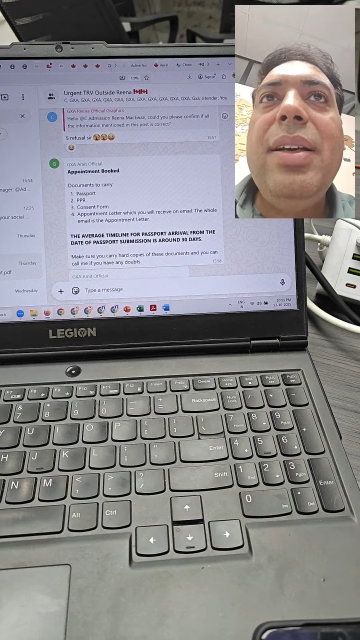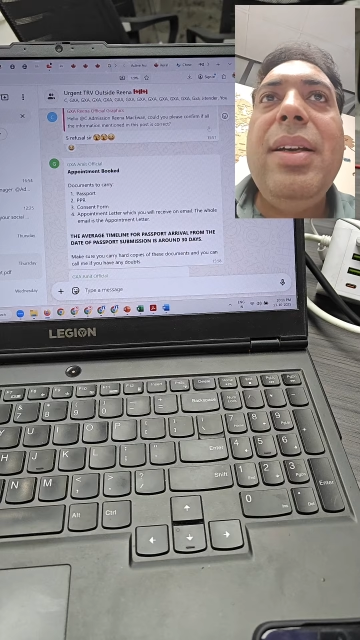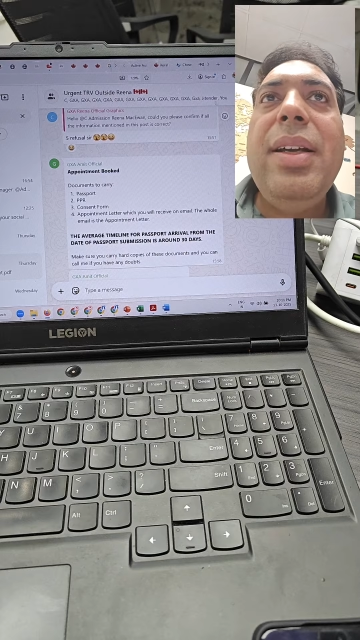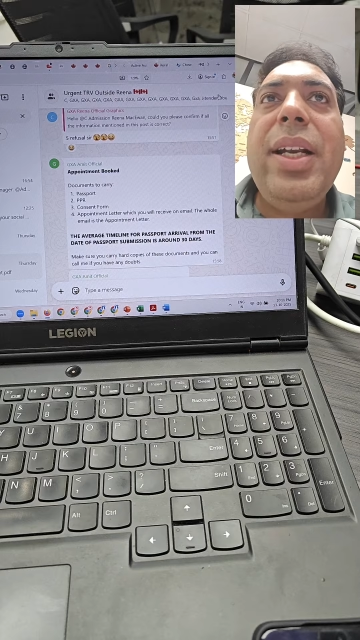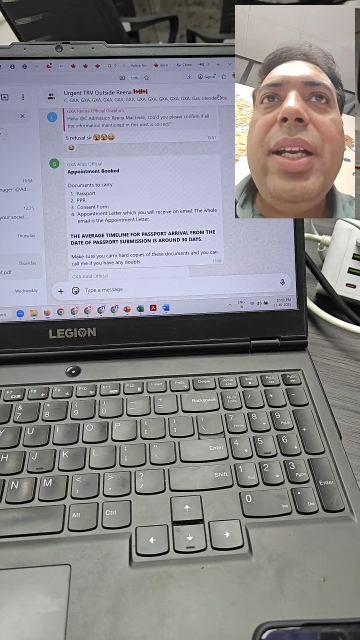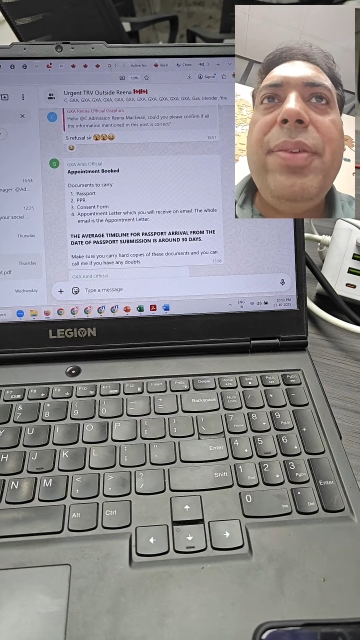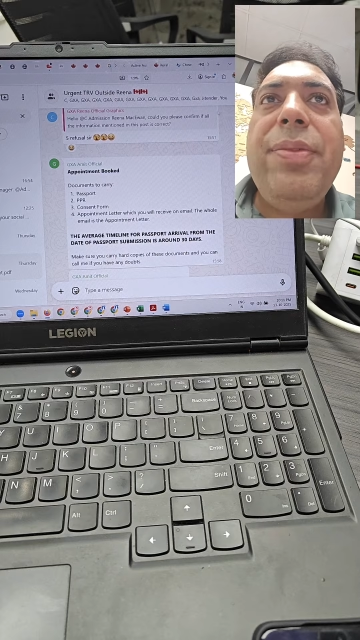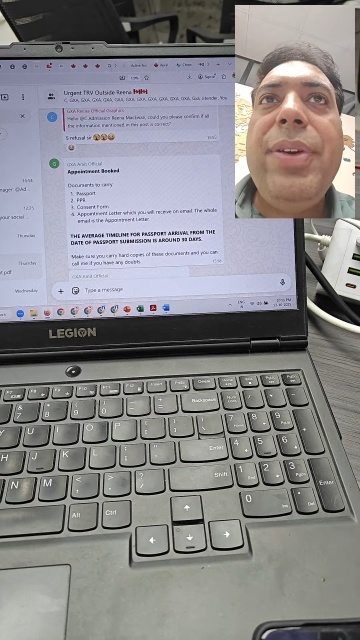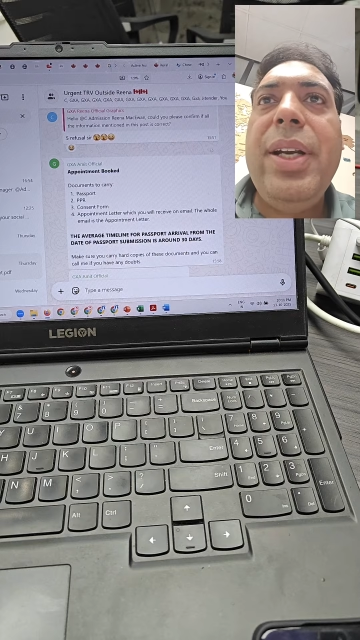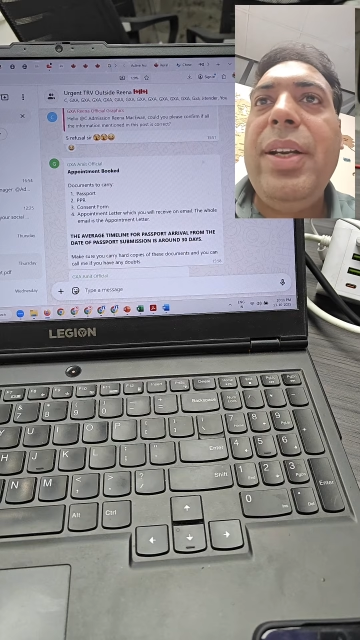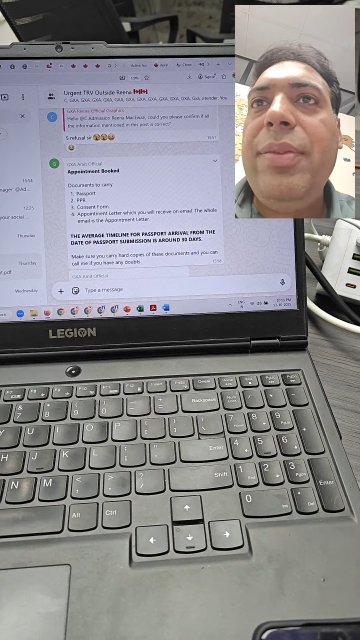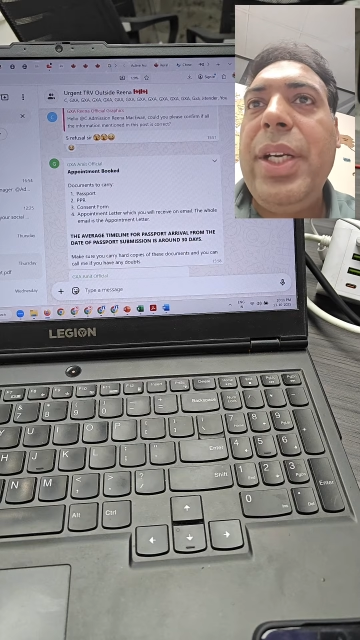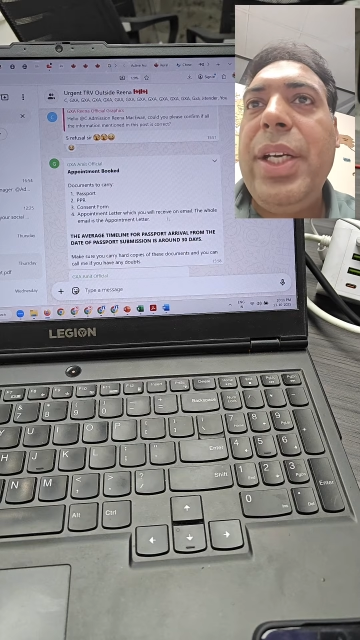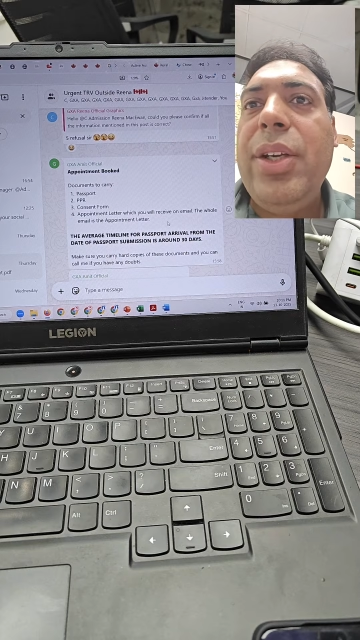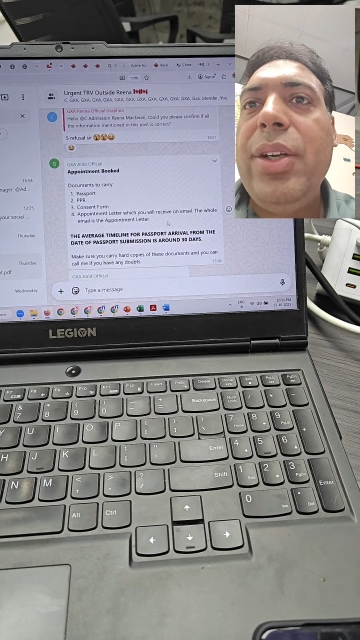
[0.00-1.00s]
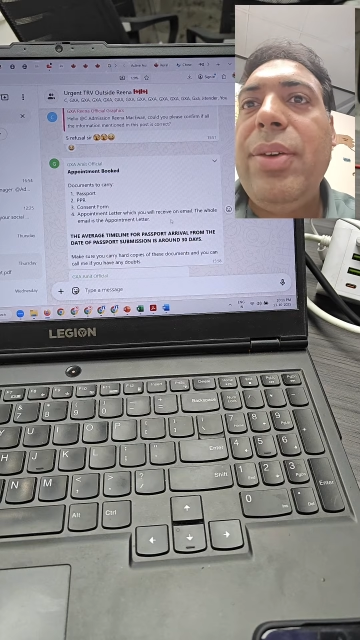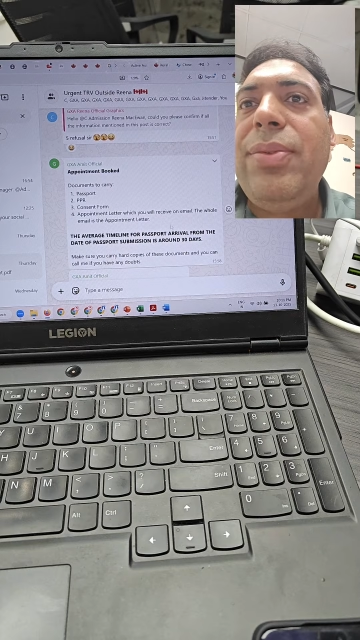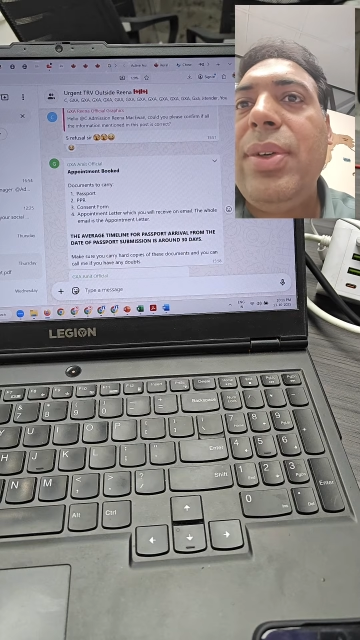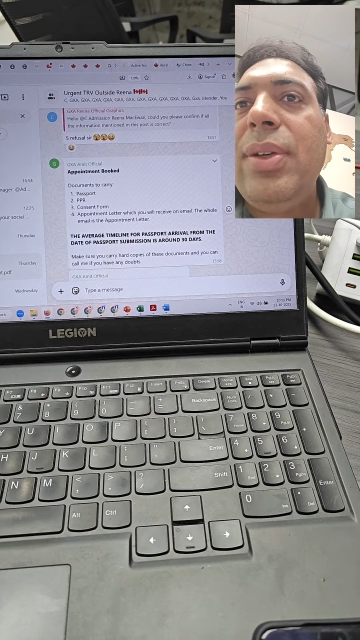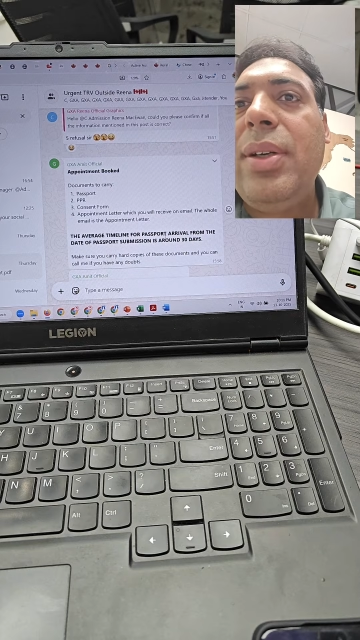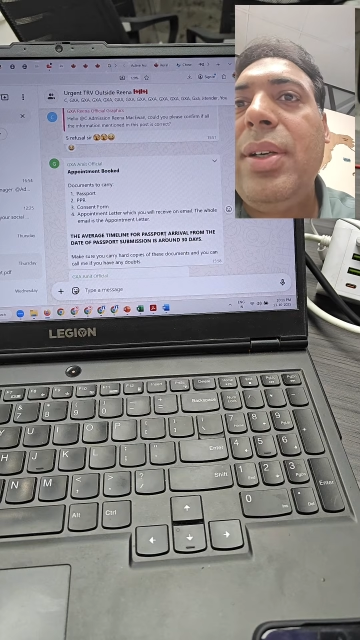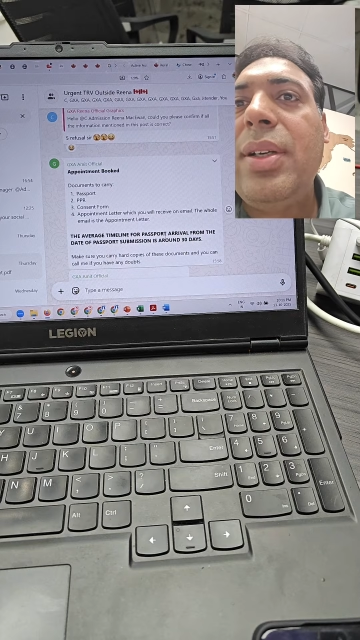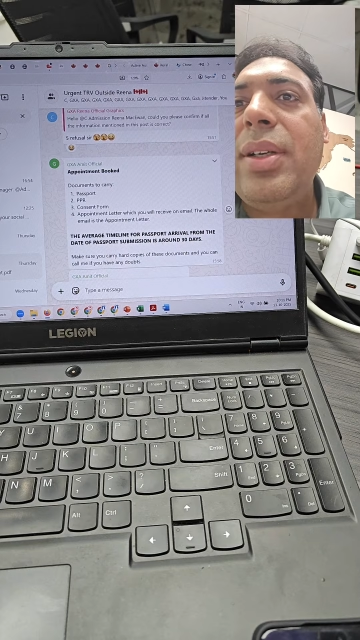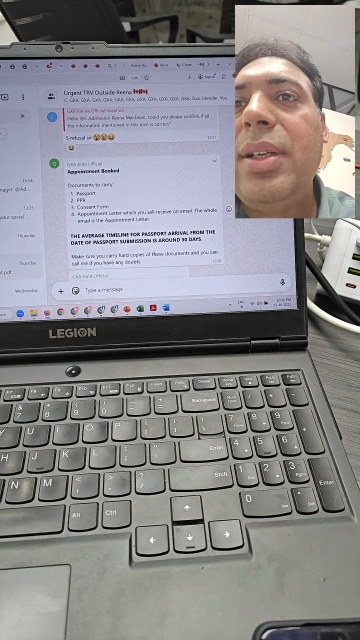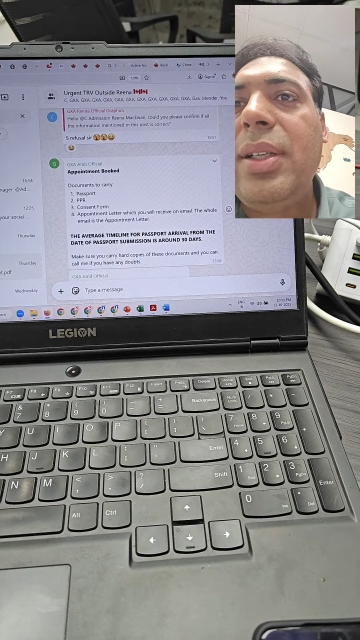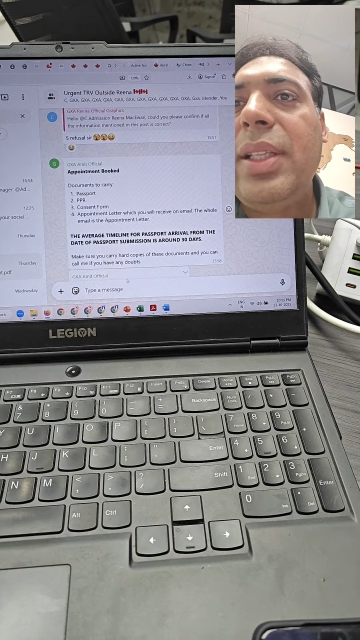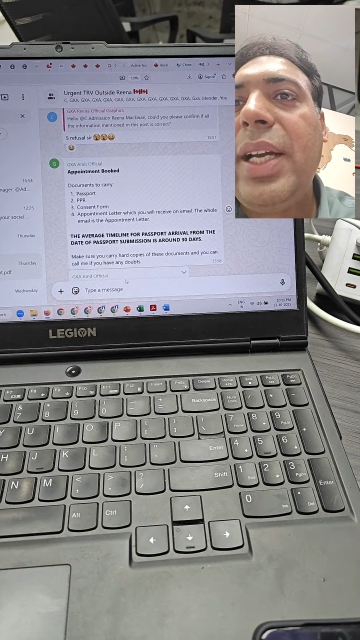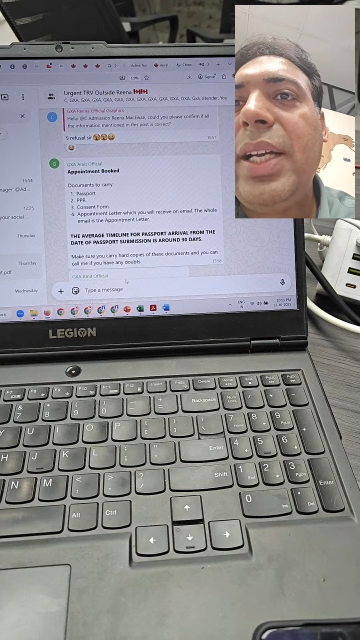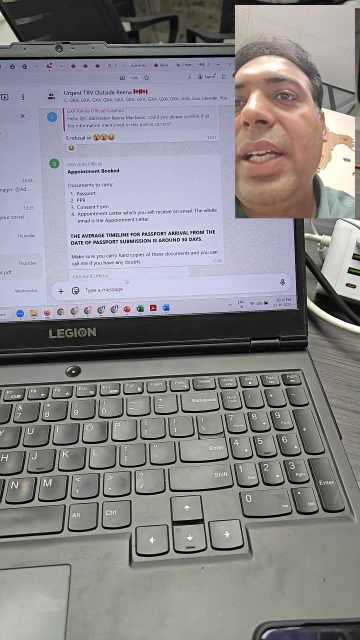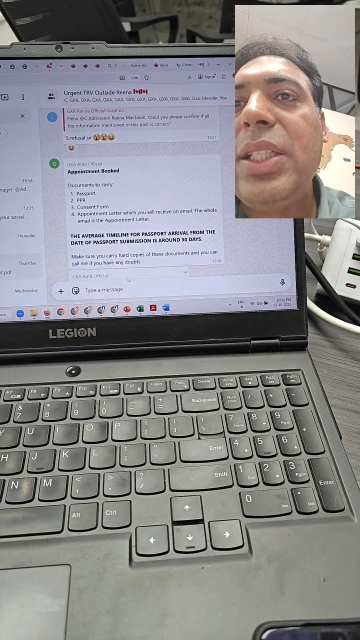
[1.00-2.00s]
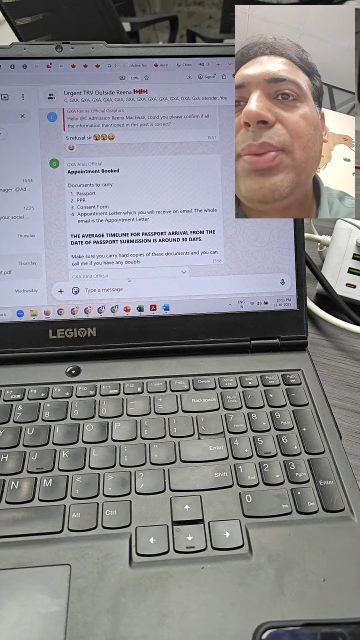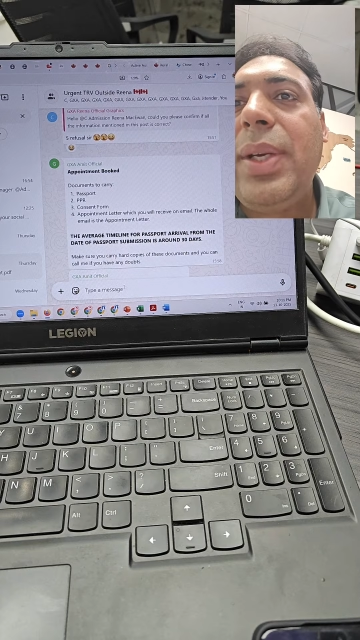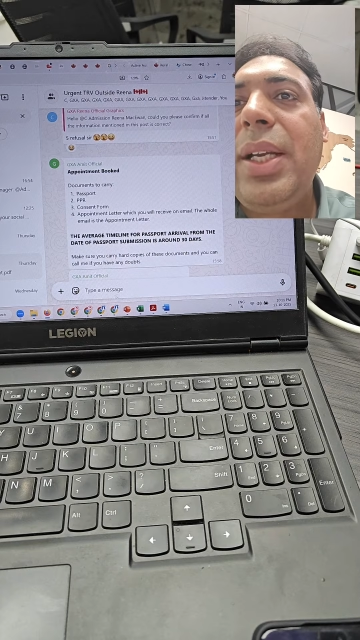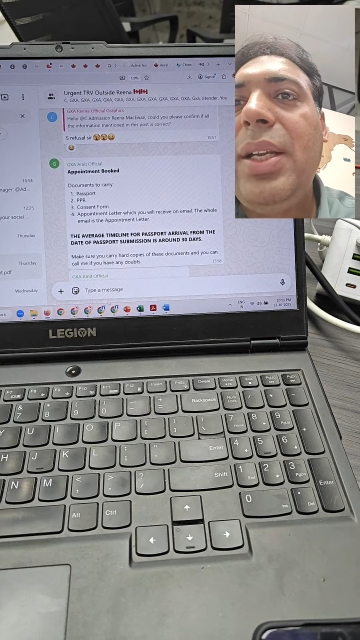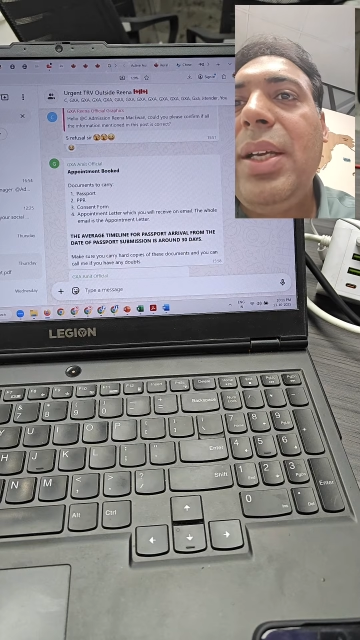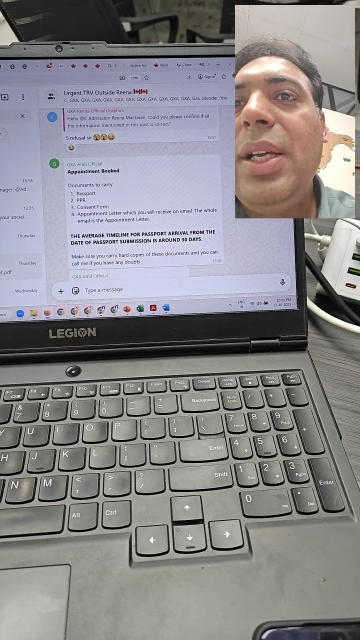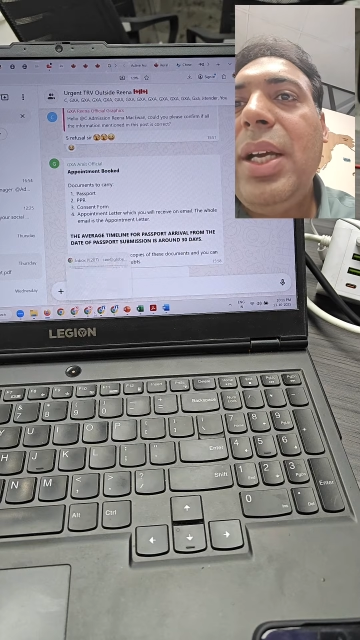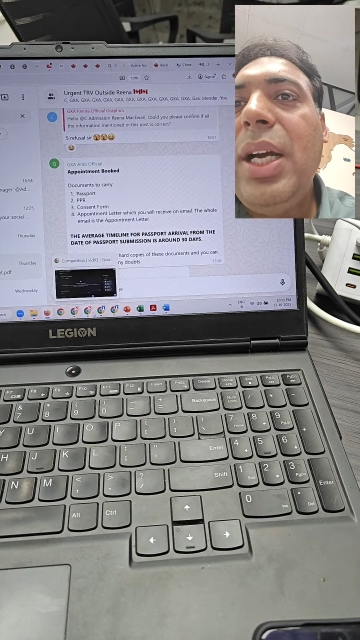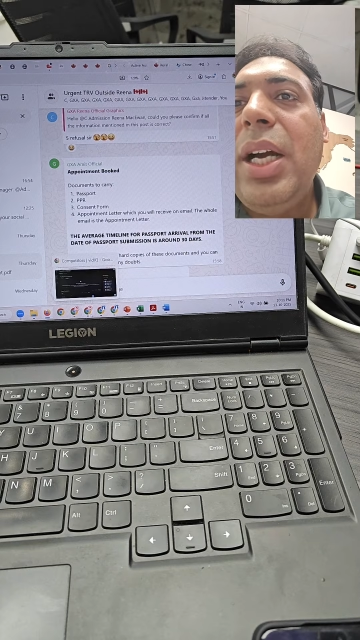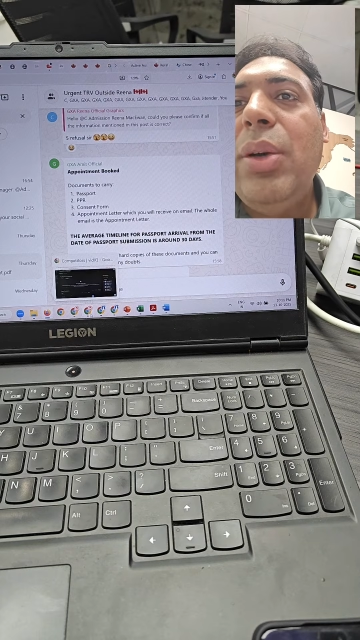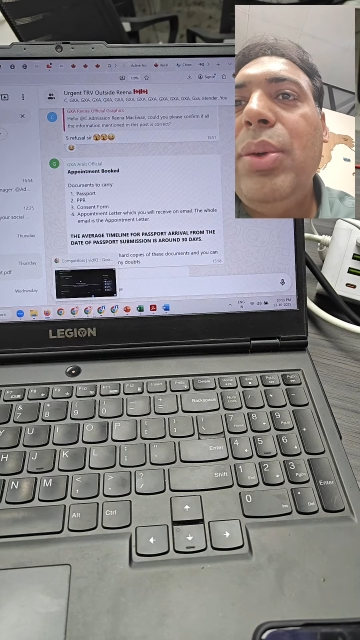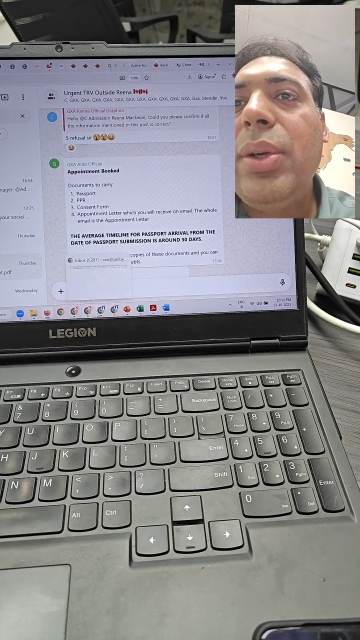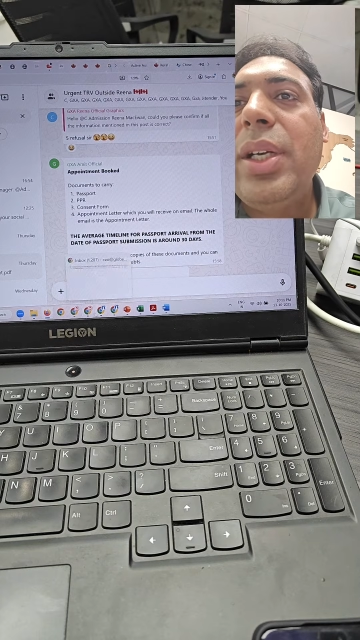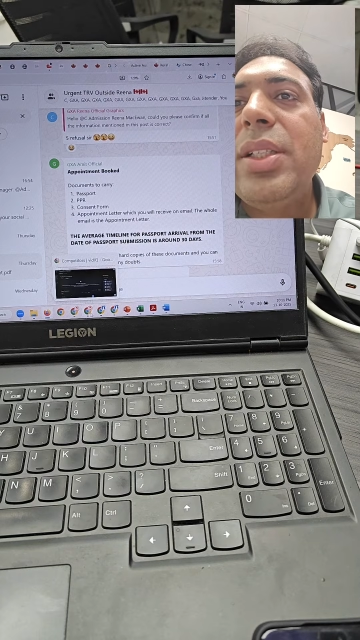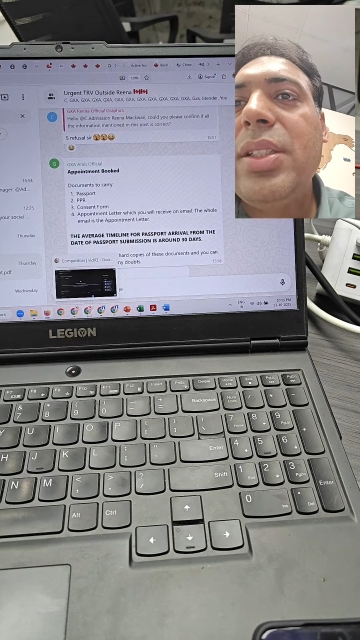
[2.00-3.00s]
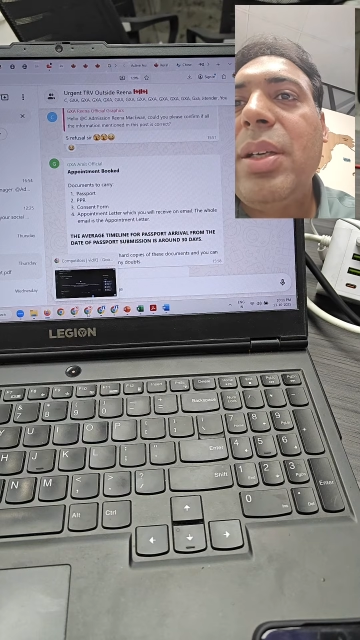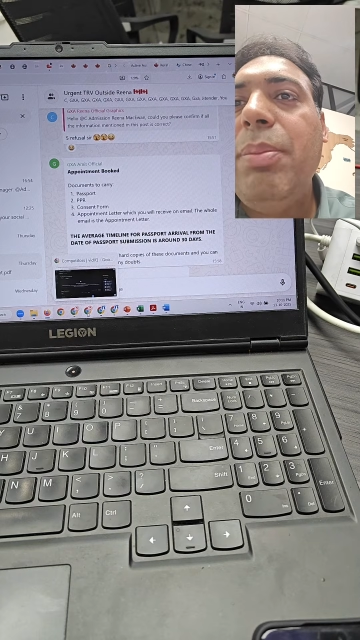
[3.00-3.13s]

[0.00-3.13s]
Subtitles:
a different video for that as well, how you can